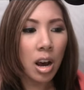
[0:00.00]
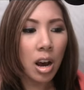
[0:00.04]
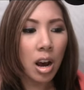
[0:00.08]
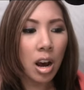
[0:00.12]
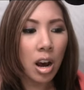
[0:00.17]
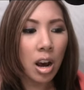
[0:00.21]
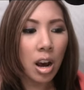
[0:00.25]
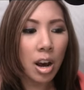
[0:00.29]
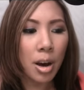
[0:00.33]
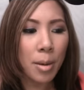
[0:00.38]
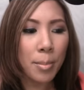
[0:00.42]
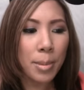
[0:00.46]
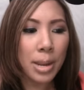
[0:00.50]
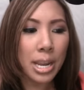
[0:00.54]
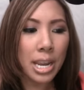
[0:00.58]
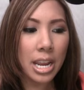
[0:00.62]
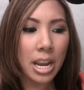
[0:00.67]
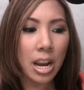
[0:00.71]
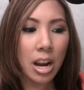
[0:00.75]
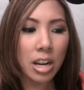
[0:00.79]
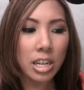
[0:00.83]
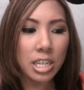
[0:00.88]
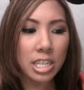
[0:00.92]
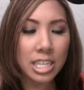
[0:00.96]
um,
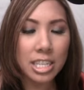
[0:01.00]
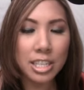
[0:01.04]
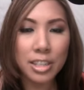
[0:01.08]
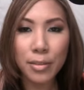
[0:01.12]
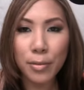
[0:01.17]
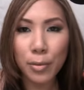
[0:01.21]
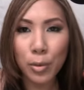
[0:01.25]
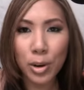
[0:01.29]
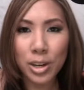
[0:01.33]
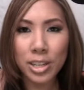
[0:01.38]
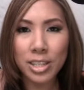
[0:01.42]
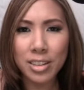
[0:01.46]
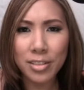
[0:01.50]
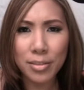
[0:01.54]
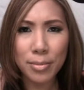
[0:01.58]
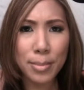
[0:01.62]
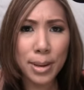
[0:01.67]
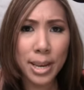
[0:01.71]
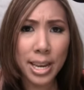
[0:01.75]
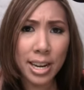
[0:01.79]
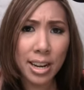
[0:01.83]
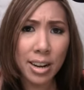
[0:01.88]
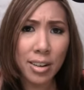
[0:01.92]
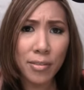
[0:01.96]
she's the voice of
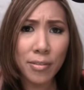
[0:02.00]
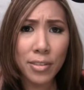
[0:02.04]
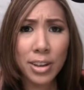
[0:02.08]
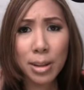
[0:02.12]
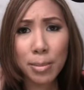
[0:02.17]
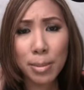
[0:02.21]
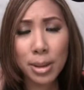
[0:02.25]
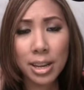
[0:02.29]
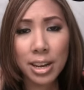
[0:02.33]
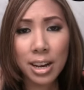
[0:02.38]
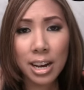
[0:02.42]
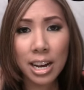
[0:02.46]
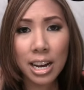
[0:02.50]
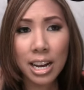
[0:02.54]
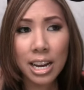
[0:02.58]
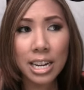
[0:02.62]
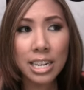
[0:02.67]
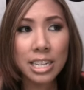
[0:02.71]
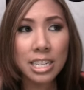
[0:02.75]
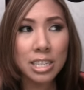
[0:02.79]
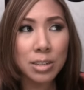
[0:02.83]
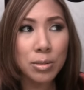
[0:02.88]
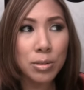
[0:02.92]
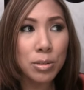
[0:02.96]
Meg on Family
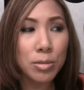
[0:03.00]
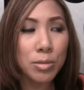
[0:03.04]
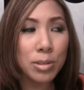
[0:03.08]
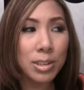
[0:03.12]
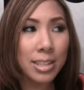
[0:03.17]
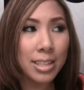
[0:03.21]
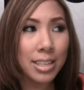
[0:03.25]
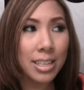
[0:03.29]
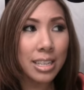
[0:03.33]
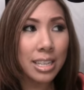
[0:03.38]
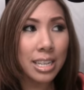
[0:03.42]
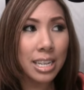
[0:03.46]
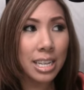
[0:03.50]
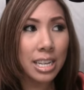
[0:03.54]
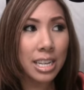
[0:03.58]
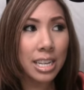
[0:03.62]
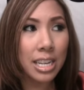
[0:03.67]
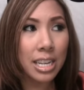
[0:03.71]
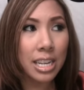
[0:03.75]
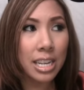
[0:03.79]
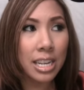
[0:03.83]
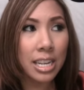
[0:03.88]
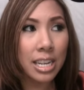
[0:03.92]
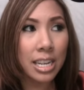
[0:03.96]
Guy. She was
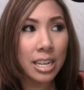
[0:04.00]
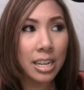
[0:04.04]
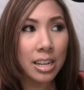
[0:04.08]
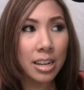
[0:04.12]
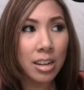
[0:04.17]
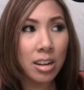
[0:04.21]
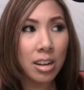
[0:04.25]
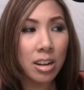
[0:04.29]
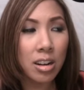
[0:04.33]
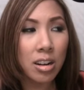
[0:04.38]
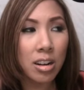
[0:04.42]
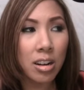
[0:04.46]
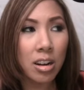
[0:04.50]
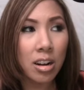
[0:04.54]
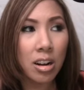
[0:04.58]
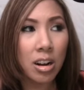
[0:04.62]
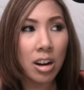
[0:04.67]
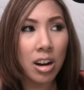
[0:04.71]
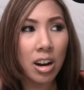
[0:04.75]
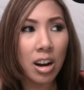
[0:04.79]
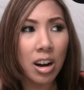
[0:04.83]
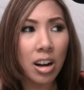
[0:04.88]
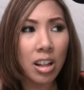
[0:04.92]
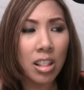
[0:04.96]
recently in
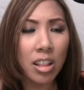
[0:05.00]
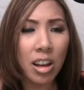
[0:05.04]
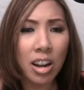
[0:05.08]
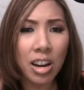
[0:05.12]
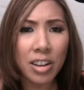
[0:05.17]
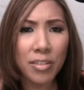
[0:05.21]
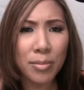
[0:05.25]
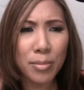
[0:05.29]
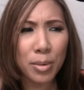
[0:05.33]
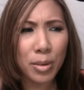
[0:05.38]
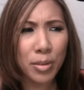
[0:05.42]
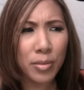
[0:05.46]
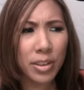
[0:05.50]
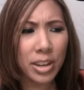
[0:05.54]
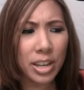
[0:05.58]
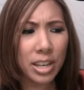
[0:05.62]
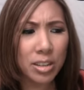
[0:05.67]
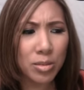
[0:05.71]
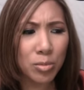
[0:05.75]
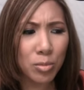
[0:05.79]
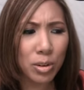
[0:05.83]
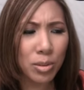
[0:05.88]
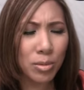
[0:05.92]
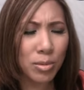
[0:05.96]
a lot of
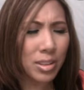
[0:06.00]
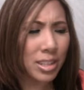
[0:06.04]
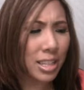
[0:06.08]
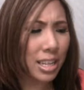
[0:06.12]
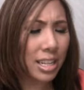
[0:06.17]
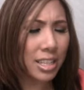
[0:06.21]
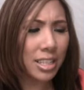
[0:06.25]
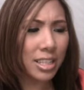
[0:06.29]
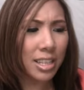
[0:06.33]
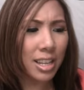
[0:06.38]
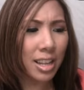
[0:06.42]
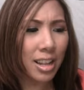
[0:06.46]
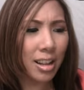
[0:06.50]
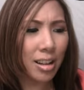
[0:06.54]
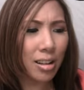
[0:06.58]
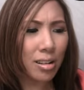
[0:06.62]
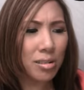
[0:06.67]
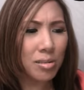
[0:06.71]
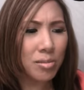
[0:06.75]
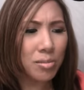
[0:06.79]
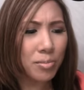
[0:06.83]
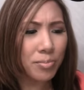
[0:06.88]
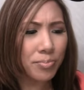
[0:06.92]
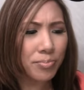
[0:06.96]
movies, one with
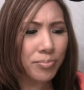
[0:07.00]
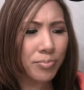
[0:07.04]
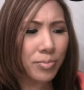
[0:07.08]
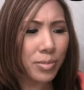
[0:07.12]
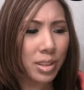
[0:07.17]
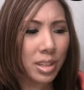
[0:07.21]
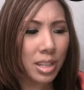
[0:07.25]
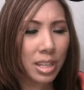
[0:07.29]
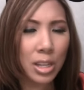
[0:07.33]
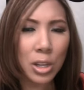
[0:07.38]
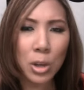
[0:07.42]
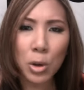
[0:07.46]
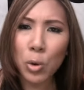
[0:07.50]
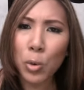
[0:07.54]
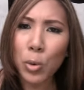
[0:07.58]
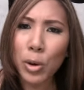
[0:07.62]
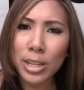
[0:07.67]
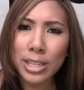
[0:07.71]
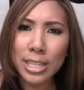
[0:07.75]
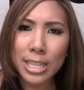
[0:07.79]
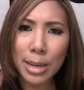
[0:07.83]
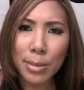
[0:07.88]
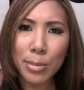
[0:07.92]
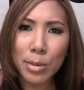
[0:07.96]
Denzel.
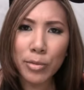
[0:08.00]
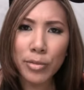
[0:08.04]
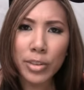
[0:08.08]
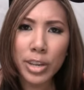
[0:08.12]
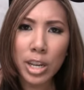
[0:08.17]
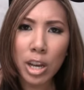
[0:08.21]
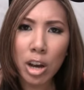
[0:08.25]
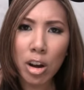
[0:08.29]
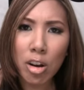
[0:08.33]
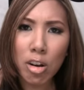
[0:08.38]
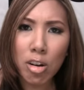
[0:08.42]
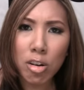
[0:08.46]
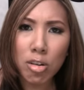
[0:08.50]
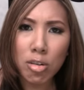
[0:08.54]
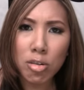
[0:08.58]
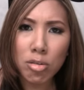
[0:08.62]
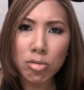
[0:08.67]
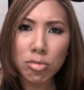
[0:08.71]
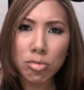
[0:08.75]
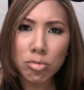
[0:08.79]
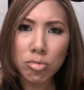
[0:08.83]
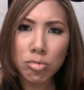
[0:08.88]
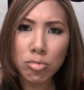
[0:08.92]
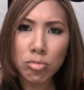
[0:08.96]
What's that movie
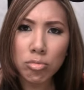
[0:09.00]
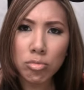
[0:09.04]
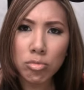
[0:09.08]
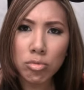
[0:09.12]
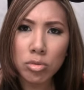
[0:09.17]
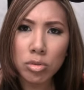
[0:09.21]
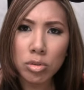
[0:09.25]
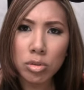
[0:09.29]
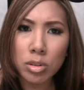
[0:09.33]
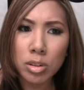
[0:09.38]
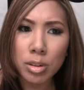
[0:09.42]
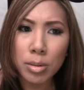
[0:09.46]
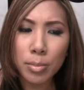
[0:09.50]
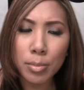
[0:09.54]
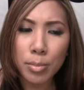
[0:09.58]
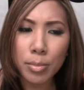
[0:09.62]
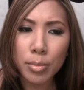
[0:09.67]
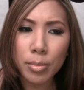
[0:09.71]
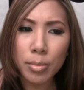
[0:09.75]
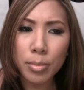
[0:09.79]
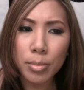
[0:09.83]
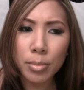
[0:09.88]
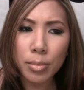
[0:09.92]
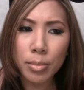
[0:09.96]
called?
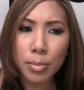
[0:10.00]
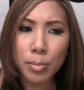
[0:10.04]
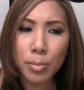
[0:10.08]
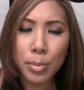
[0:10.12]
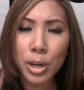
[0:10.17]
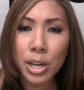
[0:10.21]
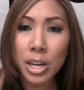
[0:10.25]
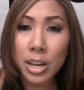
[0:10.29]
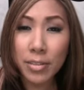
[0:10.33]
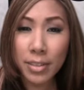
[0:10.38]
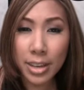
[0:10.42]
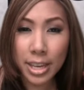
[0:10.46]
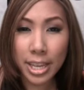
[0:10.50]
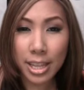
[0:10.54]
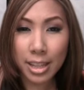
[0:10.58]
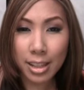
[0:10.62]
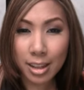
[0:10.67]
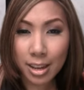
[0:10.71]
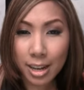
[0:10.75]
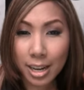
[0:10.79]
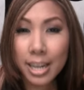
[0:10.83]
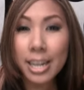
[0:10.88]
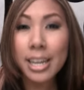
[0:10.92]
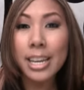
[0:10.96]
Book of
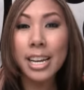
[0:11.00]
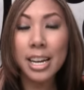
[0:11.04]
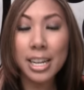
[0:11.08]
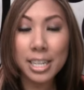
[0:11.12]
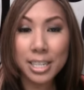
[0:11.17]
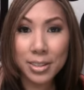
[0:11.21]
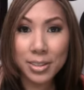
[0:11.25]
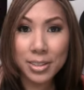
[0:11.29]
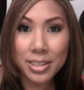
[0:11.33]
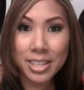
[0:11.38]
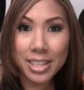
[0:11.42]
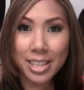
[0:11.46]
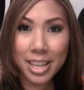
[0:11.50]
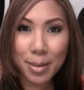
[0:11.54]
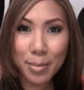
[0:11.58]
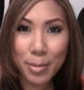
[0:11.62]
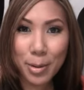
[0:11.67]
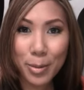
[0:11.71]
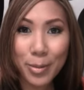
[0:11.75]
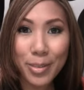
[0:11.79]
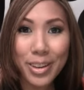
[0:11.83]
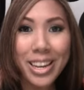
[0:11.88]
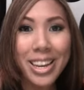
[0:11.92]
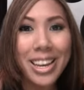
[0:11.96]
Eli. Yeah, she was in that
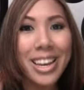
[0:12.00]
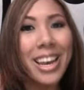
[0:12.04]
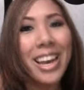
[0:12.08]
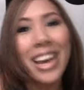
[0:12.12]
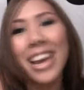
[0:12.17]
movie.